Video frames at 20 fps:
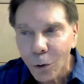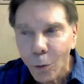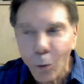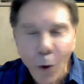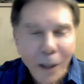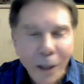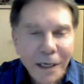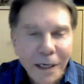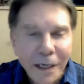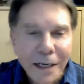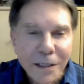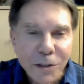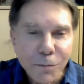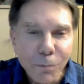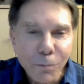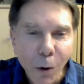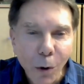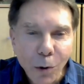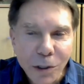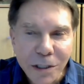what has
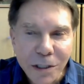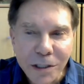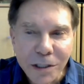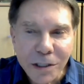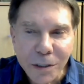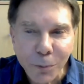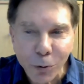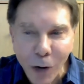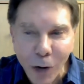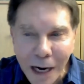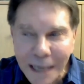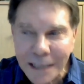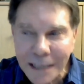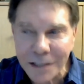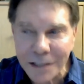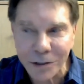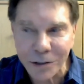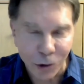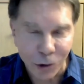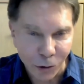most
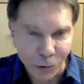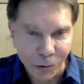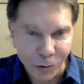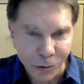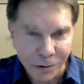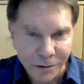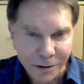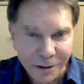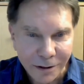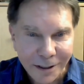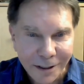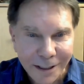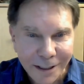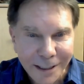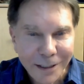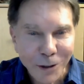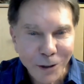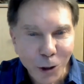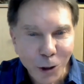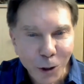surprised you
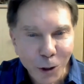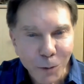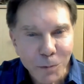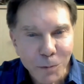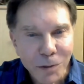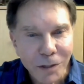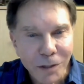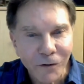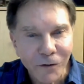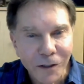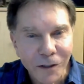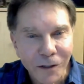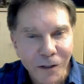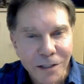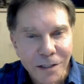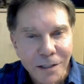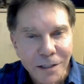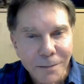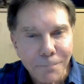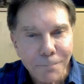in terms of
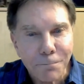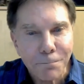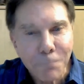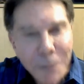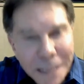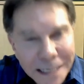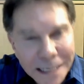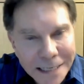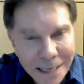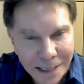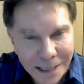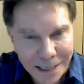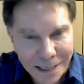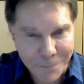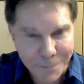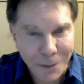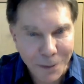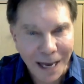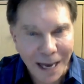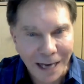its big
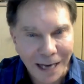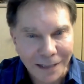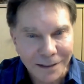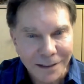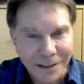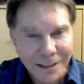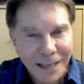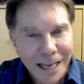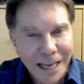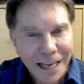impact?